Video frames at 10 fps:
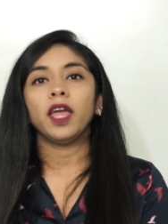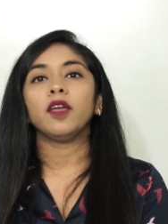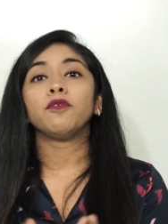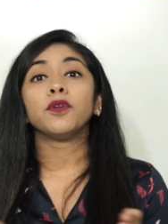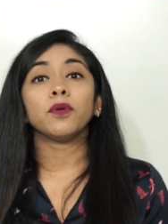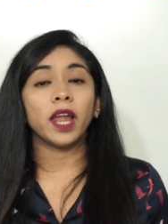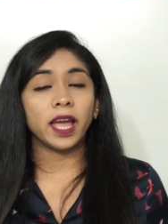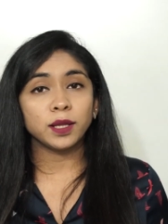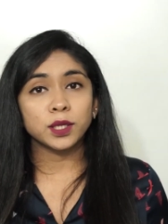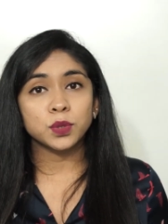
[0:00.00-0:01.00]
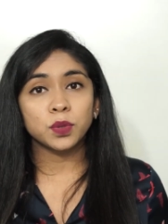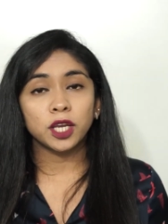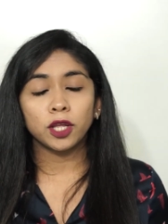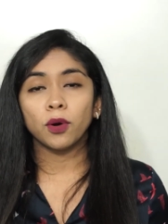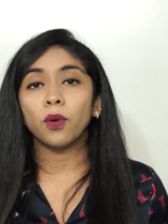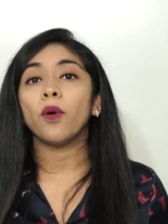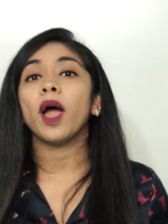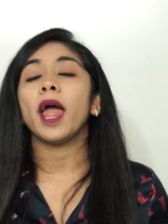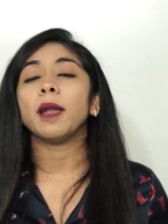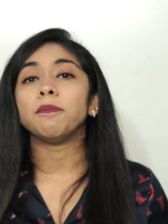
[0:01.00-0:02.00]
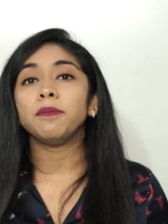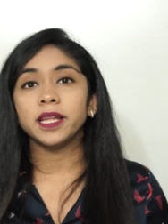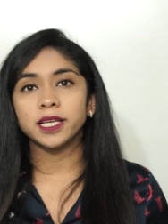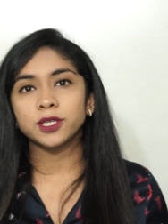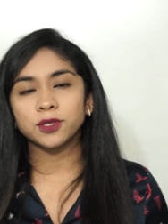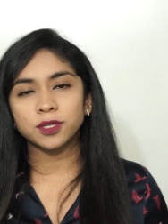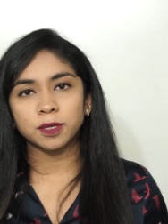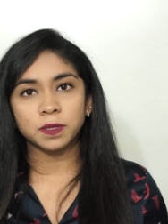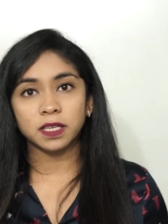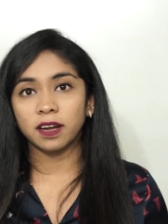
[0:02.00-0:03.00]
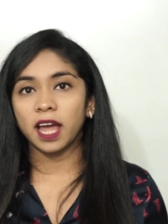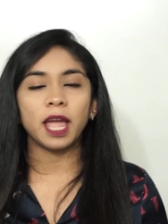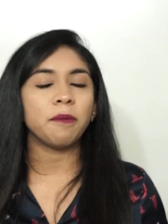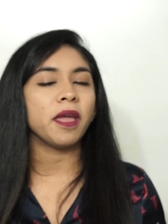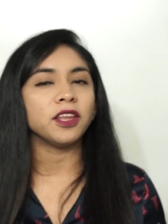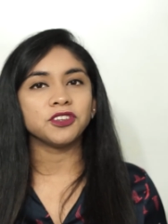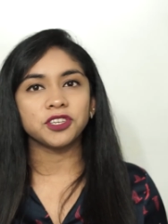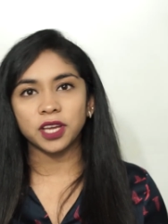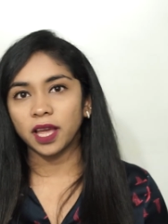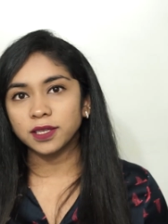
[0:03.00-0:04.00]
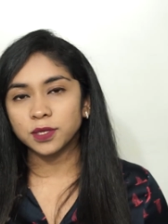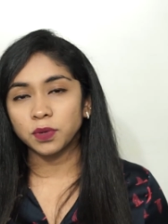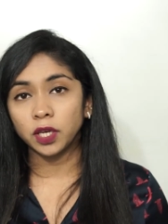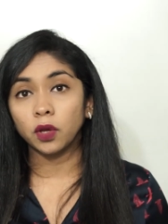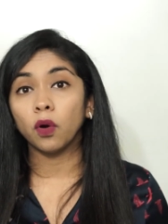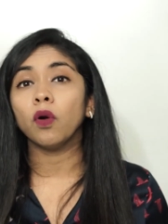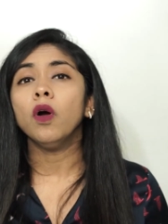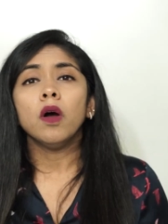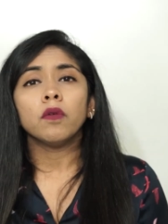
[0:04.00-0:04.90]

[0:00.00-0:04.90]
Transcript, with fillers: if you like this video and please do subscribe and share this video